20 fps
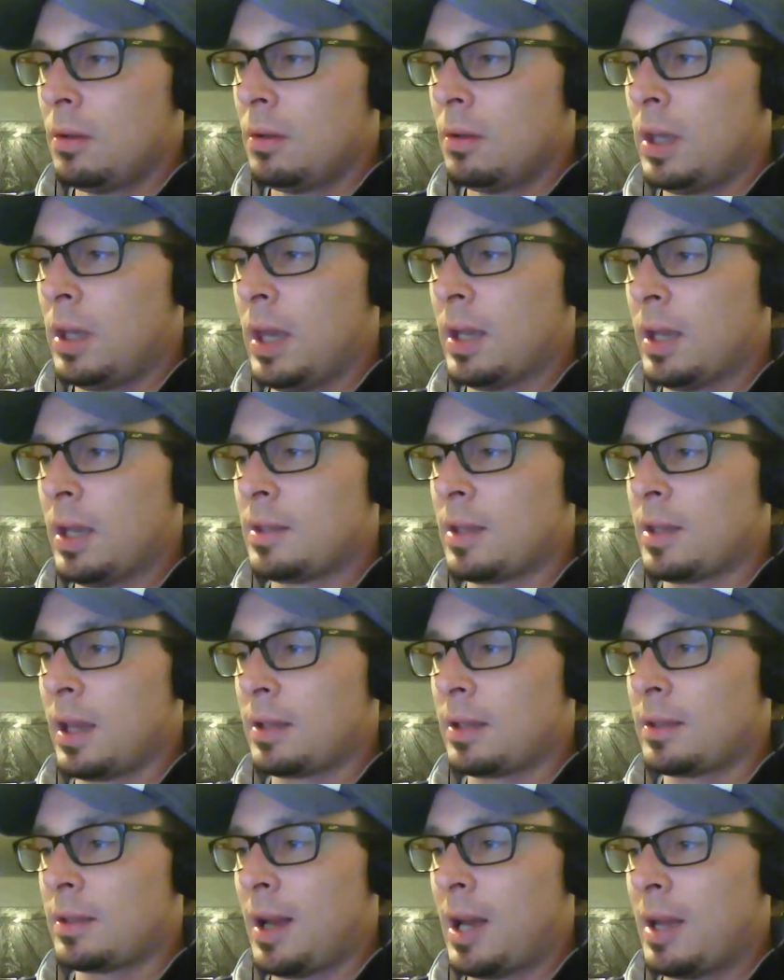yeah, it's
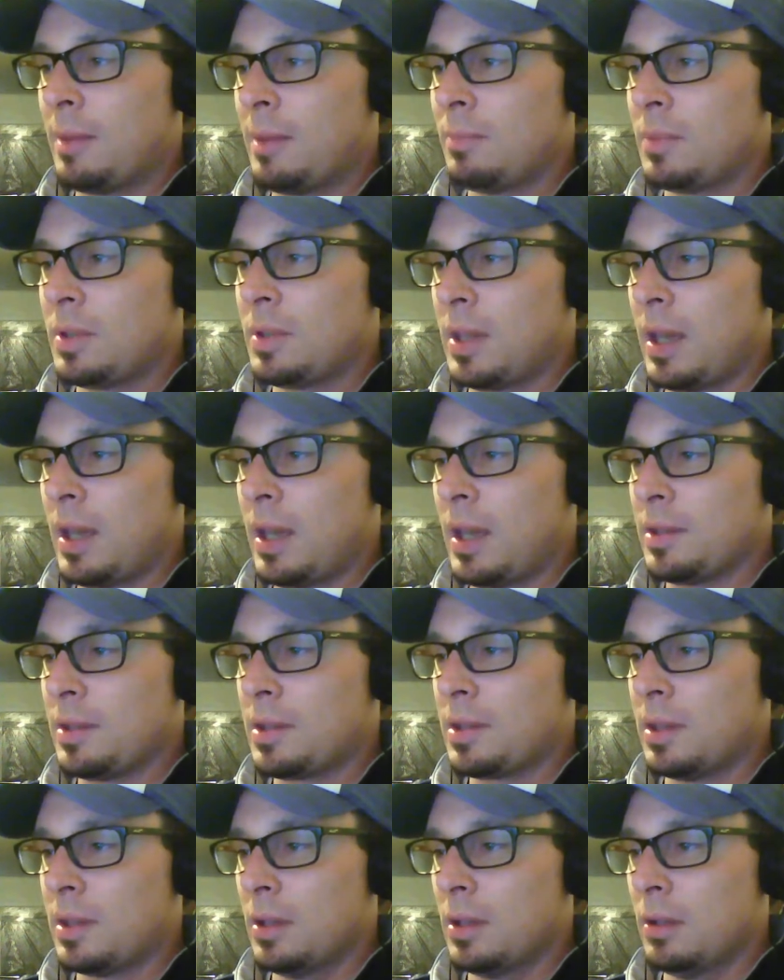like time stands
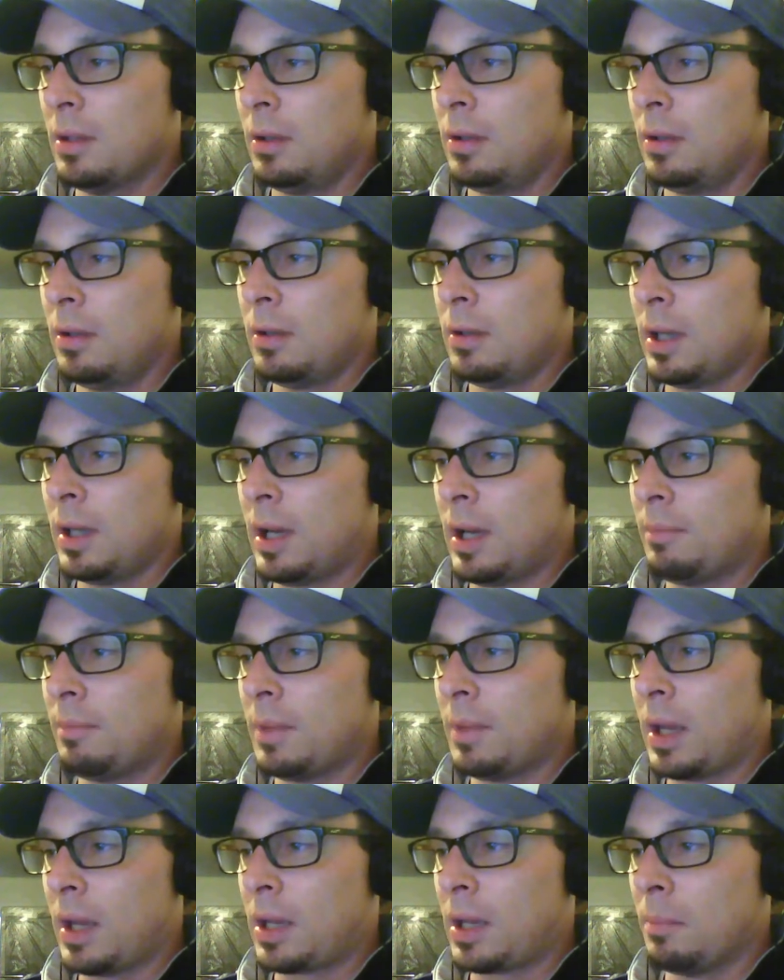still and I'm
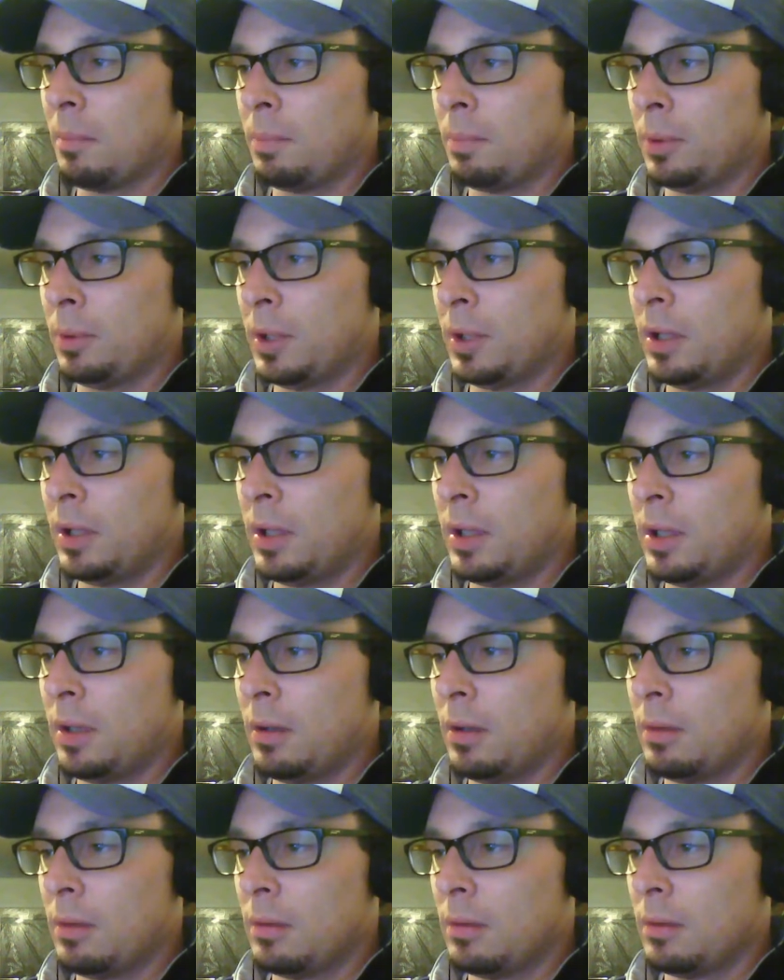like
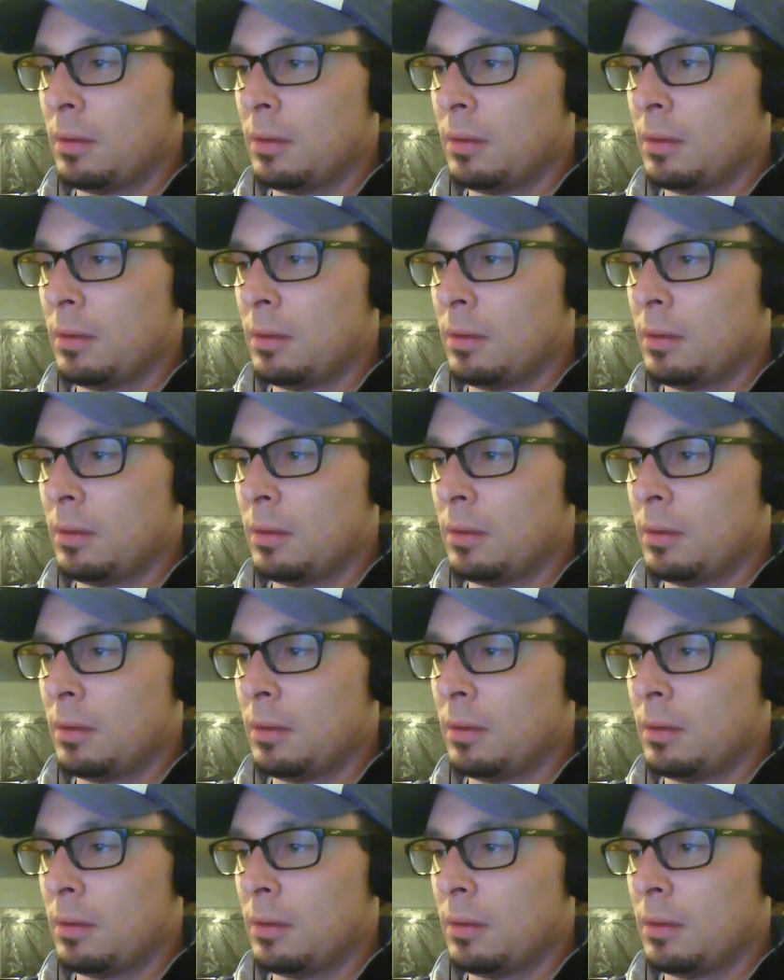completely